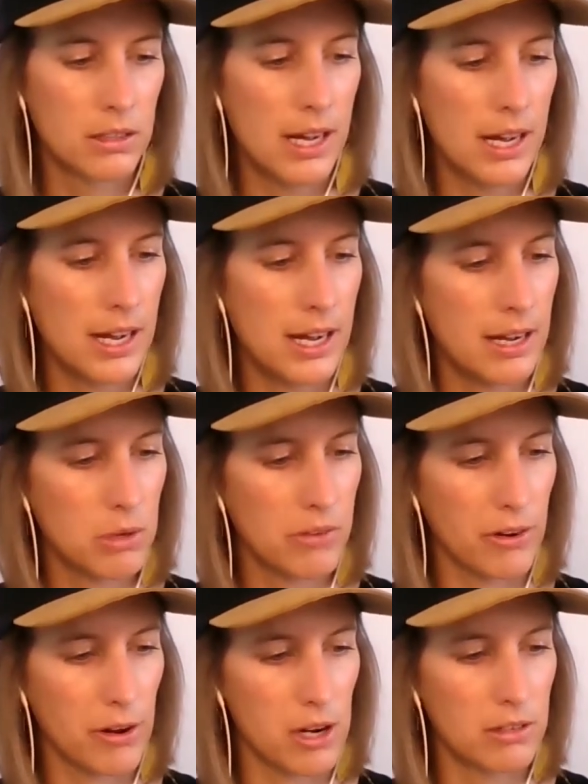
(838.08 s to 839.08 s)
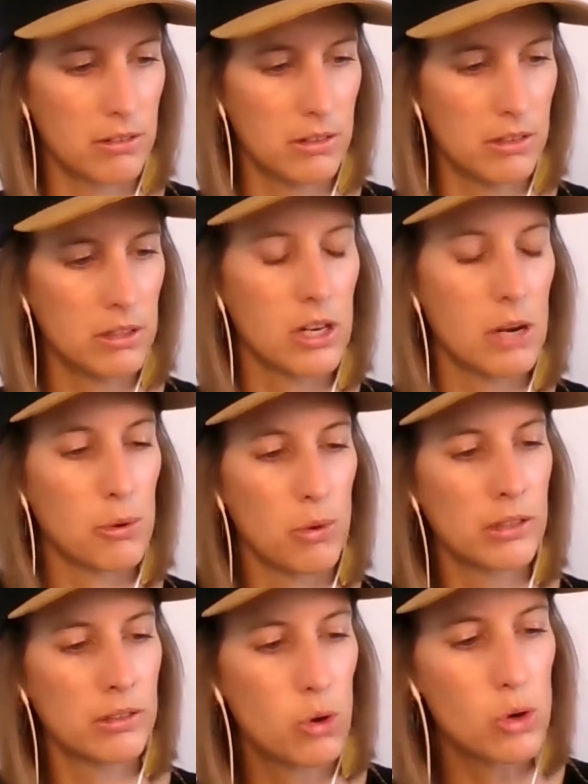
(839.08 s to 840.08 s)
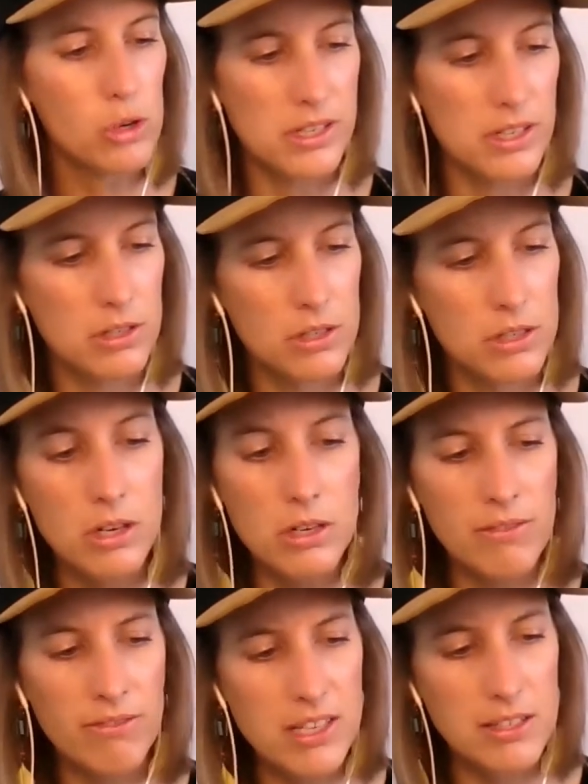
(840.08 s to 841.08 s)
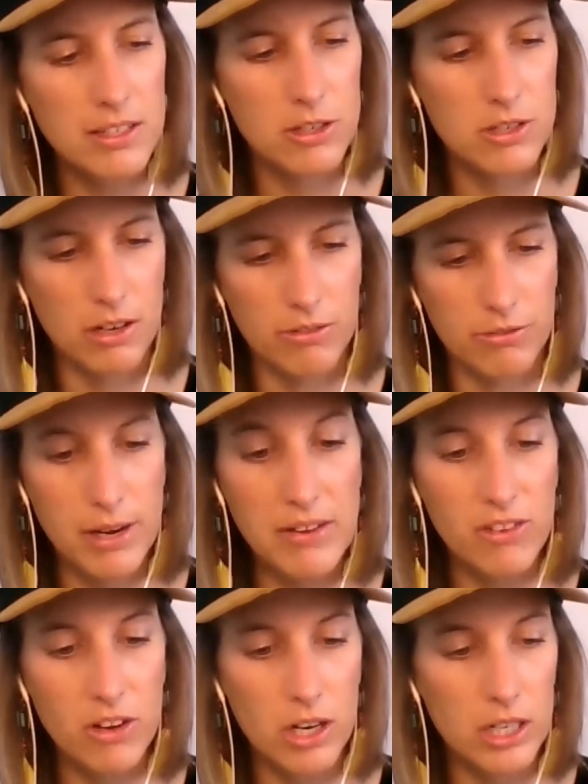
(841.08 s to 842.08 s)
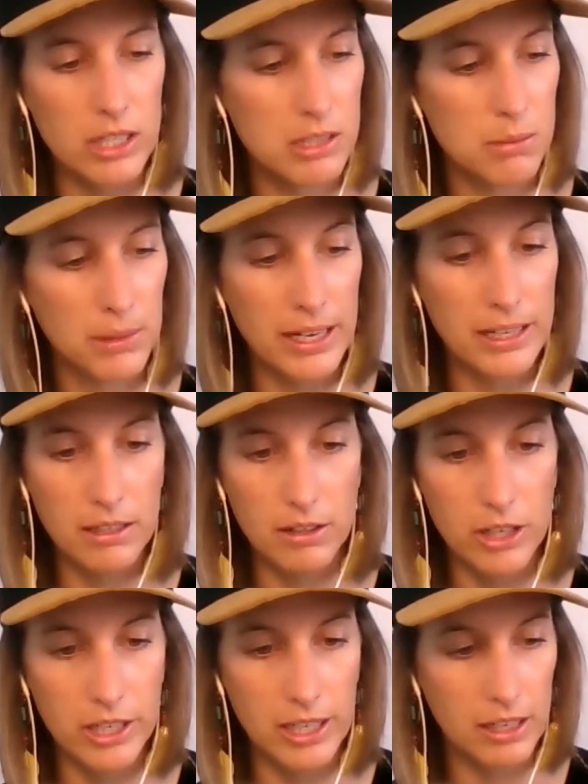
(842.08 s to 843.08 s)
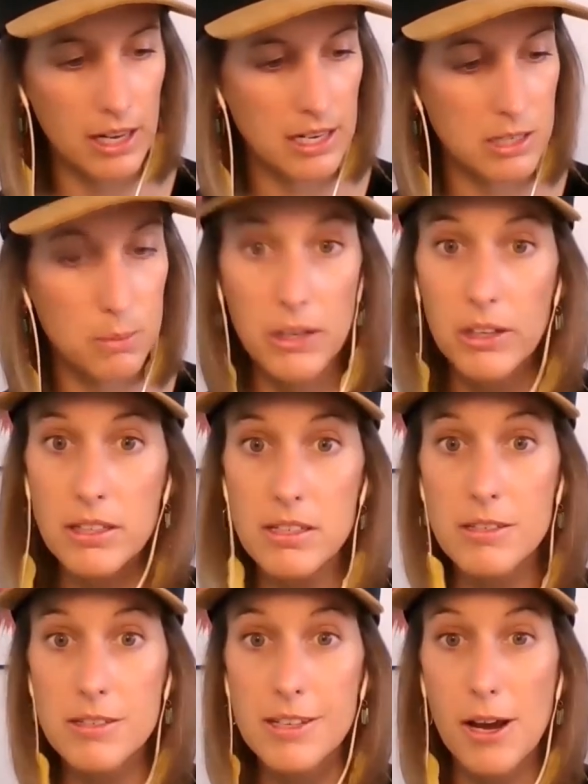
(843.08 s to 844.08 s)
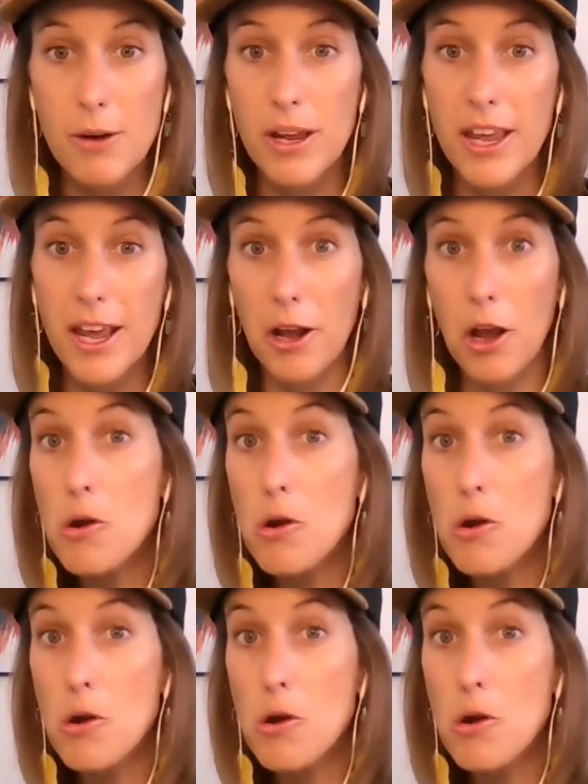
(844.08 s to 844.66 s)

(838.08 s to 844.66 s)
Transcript: What have we got? Oh, number 1, courses. So invest in yourself. We've got blended learning experiences where you get